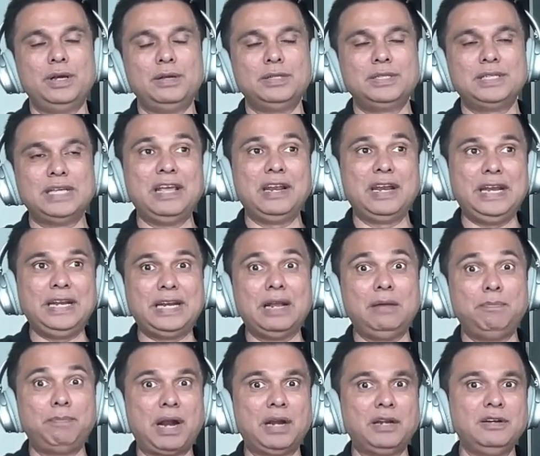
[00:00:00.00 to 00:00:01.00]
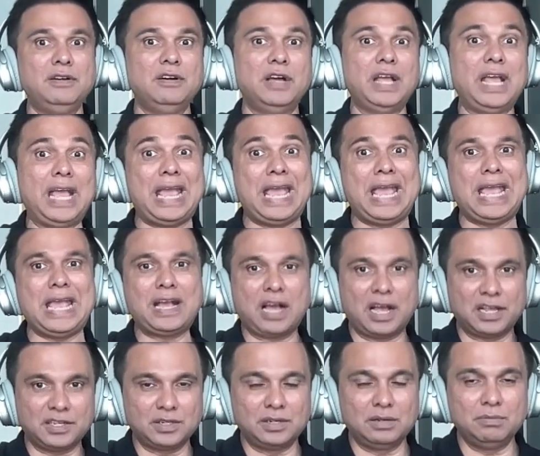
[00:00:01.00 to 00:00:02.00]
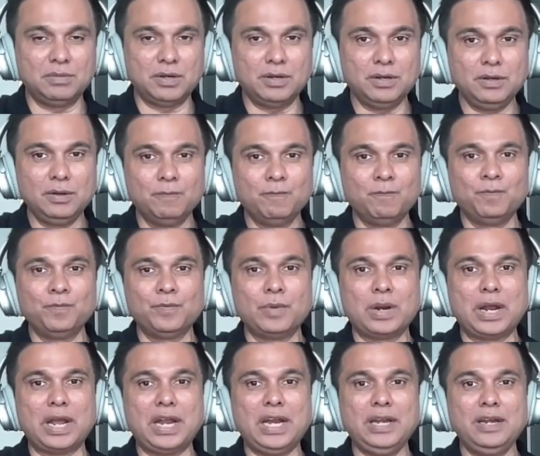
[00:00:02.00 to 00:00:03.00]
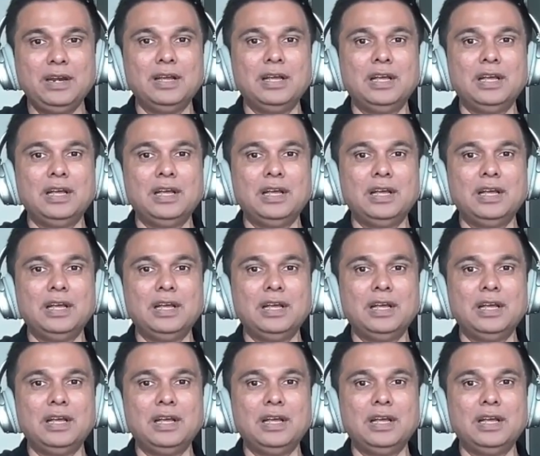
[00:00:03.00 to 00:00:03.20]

say retail partner A customer, right?